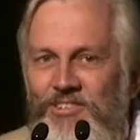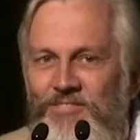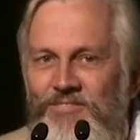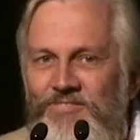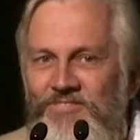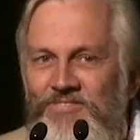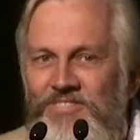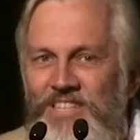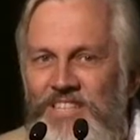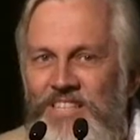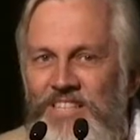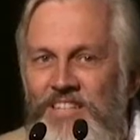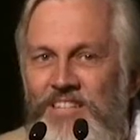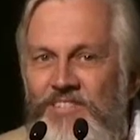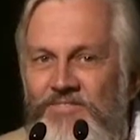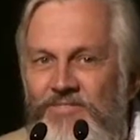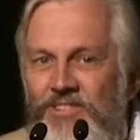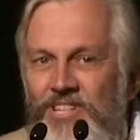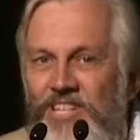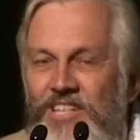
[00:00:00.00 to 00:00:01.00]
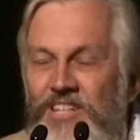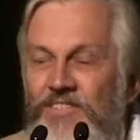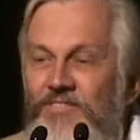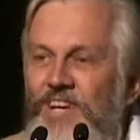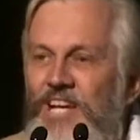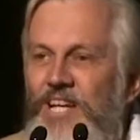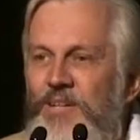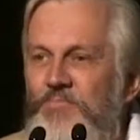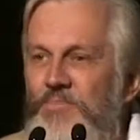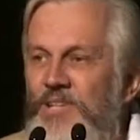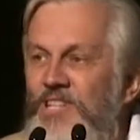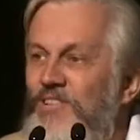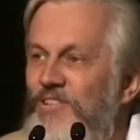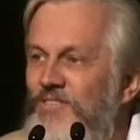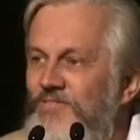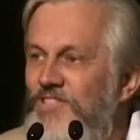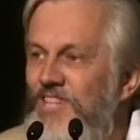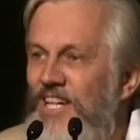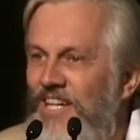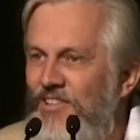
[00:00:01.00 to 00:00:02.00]
of for the development
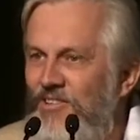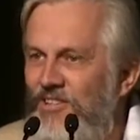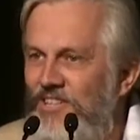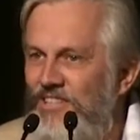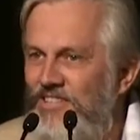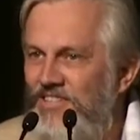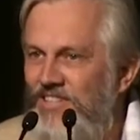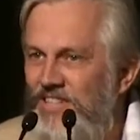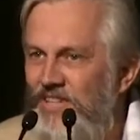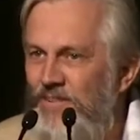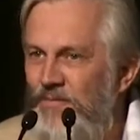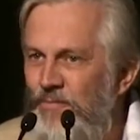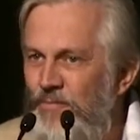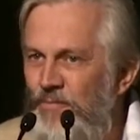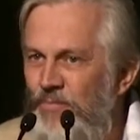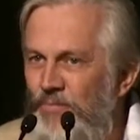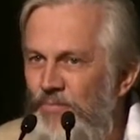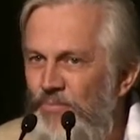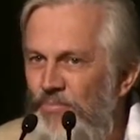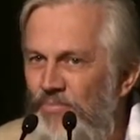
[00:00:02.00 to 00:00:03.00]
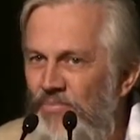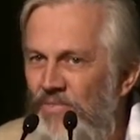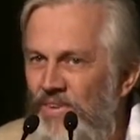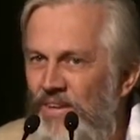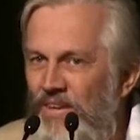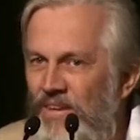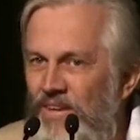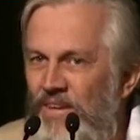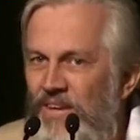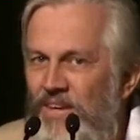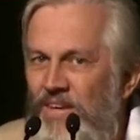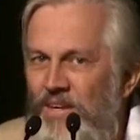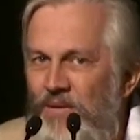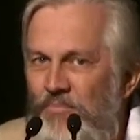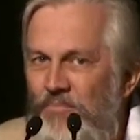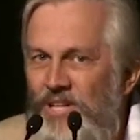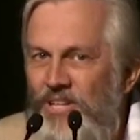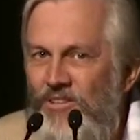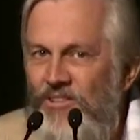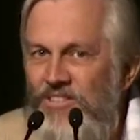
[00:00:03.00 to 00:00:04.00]
of psychology.
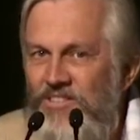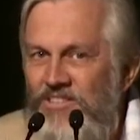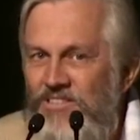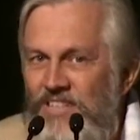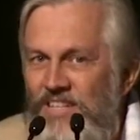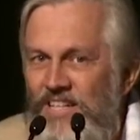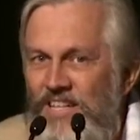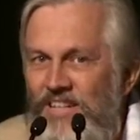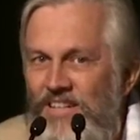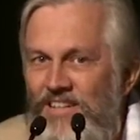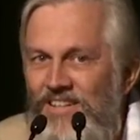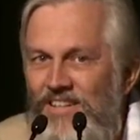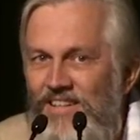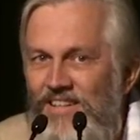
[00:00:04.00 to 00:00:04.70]
Because